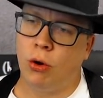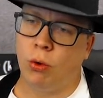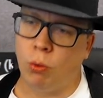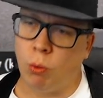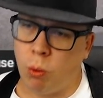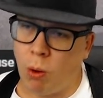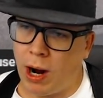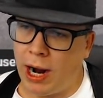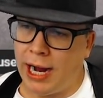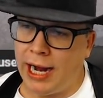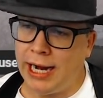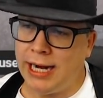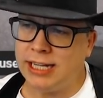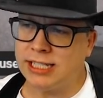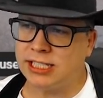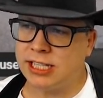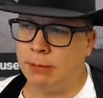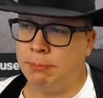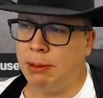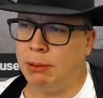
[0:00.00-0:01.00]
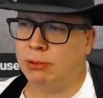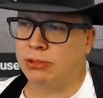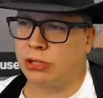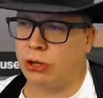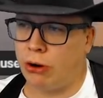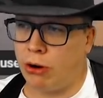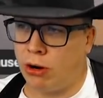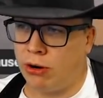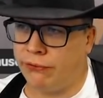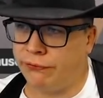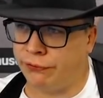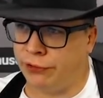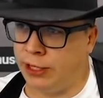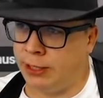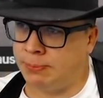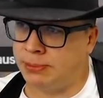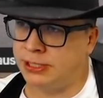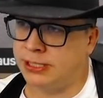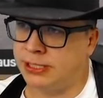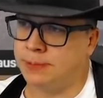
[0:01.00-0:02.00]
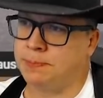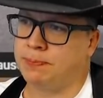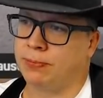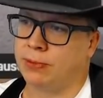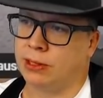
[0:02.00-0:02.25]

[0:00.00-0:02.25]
why some people's hard flips